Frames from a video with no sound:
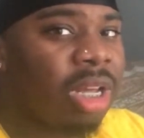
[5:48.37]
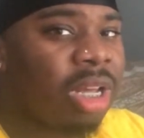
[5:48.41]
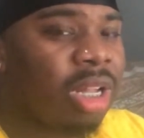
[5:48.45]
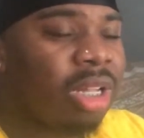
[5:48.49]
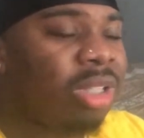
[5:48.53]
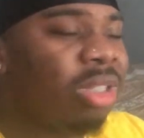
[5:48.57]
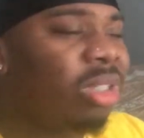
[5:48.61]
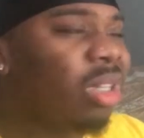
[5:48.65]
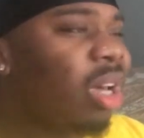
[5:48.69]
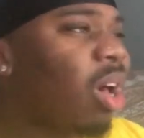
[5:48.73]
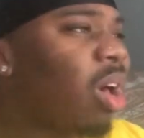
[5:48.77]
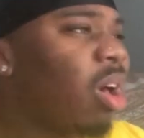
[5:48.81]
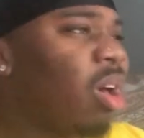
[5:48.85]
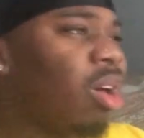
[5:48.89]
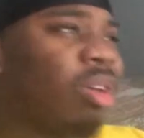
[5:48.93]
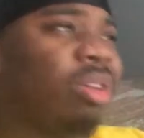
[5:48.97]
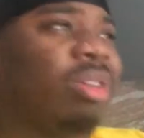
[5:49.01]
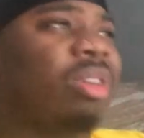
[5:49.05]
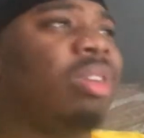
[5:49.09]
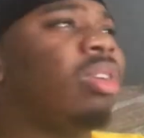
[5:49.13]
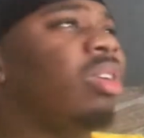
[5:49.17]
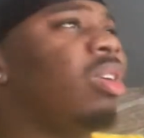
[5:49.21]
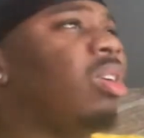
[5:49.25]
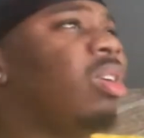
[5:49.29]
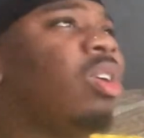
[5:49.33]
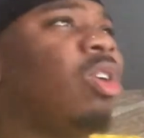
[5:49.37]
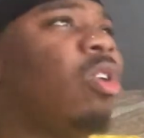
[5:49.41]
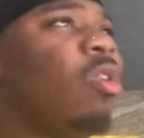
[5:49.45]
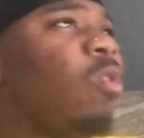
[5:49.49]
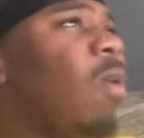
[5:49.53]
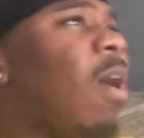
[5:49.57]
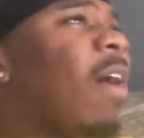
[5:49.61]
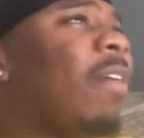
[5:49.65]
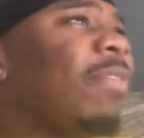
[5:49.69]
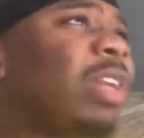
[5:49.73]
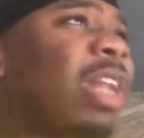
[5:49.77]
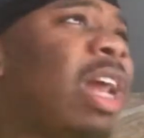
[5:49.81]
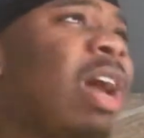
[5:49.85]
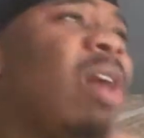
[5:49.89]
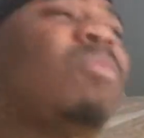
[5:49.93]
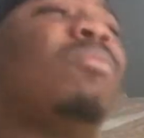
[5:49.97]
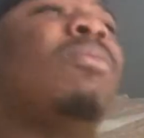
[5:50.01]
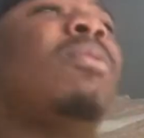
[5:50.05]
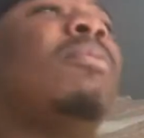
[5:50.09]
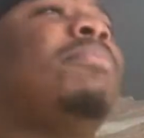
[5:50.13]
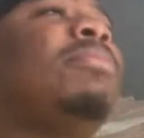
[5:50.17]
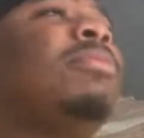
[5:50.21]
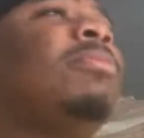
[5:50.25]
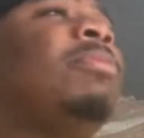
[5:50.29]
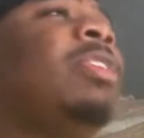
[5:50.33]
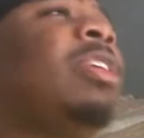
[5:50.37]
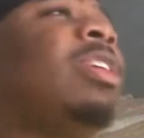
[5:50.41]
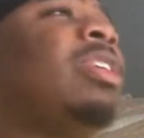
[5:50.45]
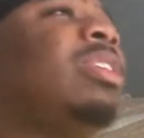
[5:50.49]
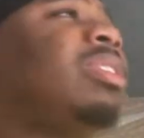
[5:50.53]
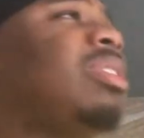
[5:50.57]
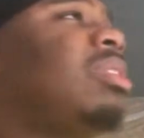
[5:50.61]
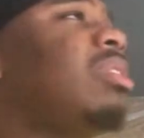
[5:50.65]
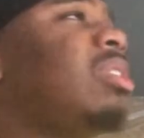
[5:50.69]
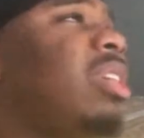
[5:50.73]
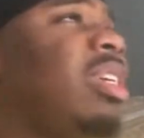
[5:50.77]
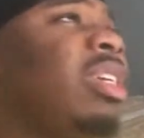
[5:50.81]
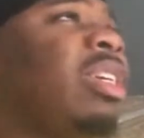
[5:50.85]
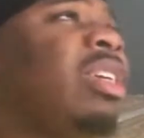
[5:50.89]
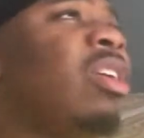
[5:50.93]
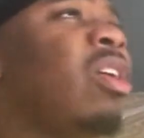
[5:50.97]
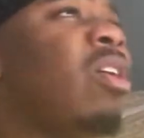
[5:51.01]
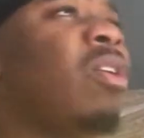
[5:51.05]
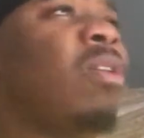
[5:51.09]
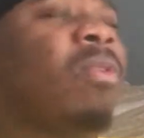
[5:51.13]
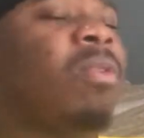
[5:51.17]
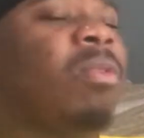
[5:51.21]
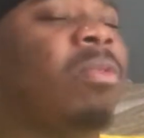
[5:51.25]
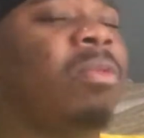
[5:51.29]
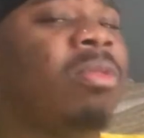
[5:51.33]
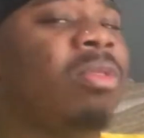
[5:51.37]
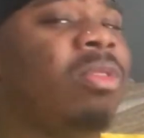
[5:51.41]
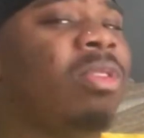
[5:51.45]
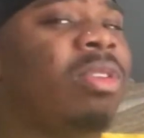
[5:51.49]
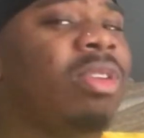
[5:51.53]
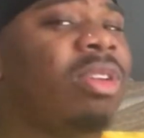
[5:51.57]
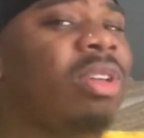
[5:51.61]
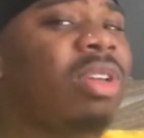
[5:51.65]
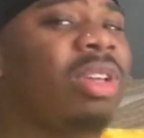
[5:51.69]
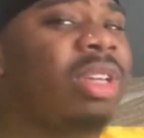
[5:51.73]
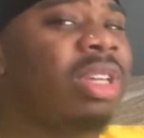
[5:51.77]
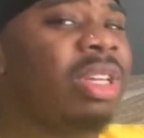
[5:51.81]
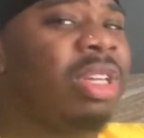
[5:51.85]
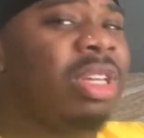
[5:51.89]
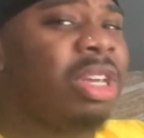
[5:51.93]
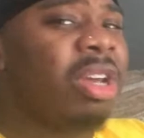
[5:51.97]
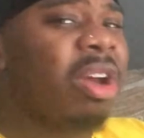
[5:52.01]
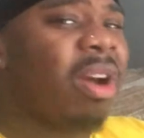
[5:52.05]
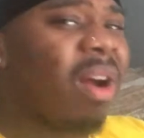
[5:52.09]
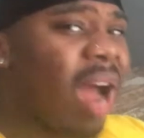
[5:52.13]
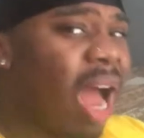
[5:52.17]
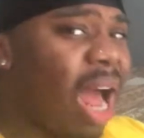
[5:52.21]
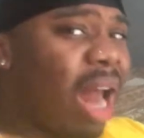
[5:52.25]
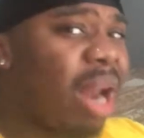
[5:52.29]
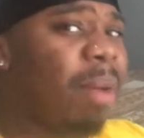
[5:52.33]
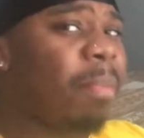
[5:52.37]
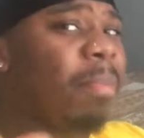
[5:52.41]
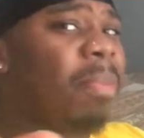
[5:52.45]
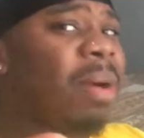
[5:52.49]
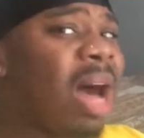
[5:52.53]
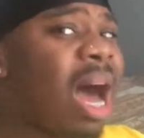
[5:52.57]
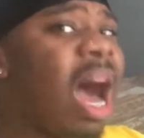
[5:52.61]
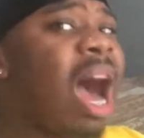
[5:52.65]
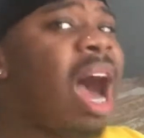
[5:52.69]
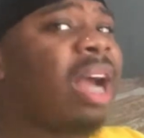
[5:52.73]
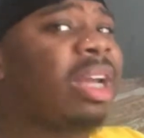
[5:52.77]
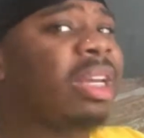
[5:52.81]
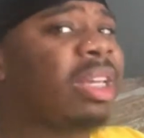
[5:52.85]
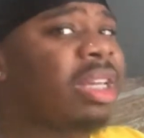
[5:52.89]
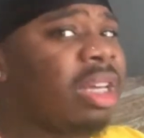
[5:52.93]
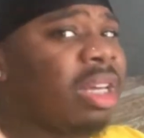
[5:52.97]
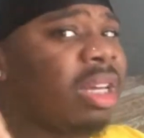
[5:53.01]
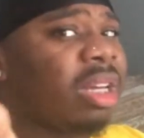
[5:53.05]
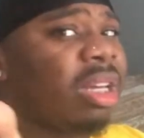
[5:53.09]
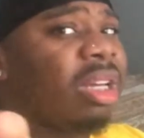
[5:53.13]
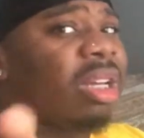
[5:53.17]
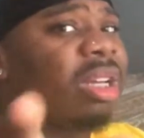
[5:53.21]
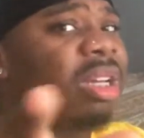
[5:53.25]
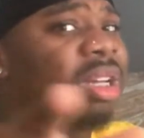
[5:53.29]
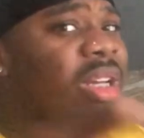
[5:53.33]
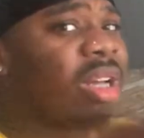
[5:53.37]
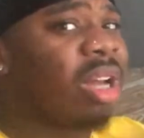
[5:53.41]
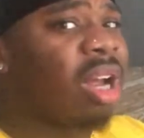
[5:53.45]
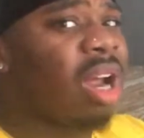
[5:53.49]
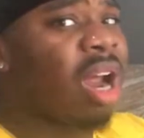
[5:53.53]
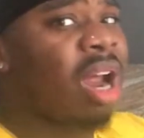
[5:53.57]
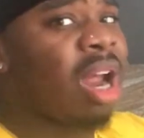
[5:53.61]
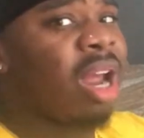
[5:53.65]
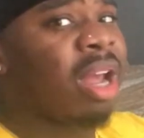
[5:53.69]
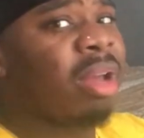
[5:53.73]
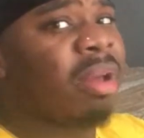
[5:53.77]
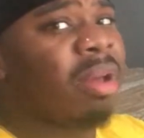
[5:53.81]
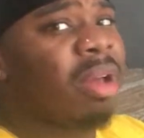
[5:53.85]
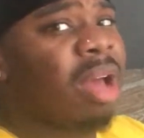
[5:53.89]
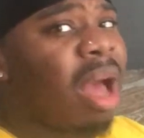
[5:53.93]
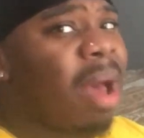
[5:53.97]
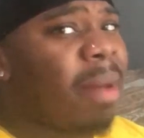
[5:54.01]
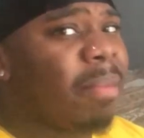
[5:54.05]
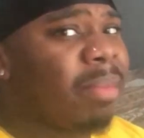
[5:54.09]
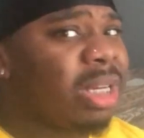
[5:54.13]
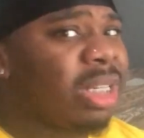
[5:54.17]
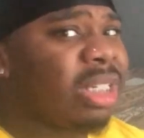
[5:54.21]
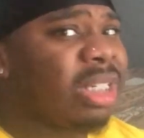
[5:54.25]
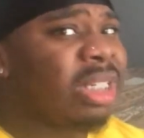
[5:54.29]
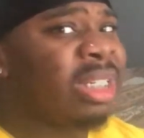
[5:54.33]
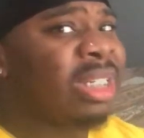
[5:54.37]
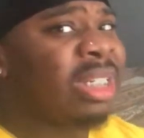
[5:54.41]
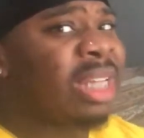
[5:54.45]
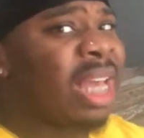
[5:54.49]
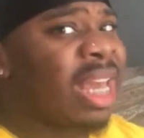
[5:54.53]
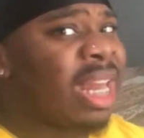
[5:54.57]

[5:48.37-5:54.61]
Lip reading: Dog, whoever that woman is, yo, you're out of pocket, all right? I'm gonna just say